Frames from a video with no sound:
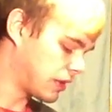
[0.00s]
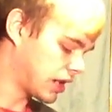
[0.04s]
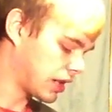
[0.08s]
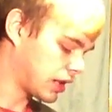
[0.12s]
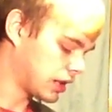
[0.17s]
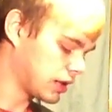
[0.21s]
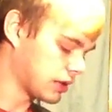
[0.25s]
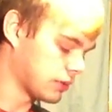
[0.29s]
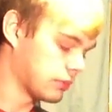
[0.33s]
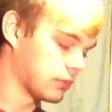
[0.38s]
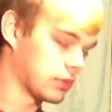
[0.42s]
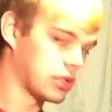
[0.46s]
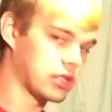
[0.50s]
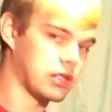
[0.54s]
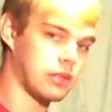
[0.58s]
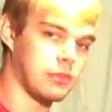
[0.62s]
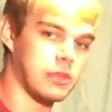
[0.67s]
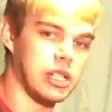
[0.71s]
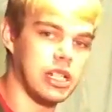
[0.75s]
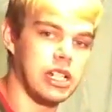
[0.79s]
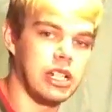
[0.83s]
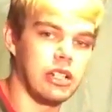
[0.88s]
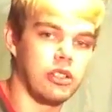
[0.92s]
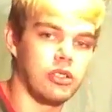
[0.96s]
I can
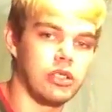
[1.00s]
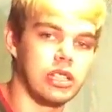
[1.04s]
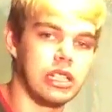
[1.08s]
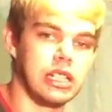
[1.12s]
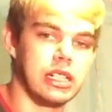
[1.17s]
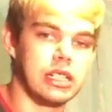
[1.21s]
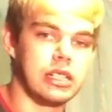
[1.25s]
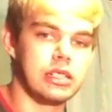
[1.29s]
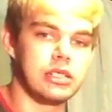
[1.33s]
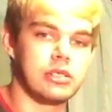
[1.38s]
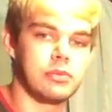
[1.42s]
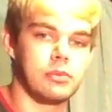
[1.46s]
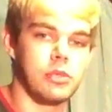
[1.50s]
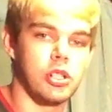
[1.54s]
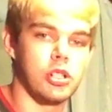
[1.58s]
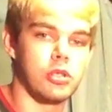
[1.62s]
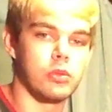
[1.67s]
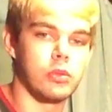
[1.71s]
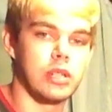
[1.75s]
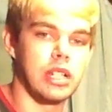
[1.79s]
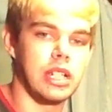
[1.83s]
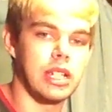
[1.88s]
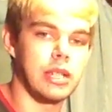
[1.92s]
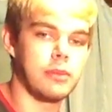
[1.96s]
something I'll need it tomorrow
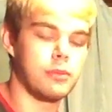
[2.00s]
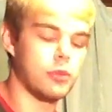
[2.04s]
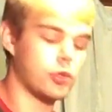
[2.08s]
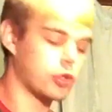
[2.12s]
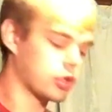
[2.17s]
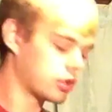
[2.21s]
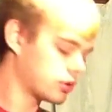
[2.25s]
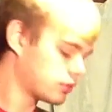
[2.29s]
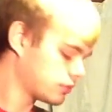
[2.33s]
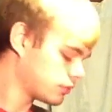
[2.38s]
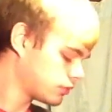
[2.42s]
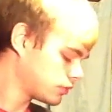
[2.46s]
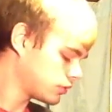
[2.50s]
when I get bored.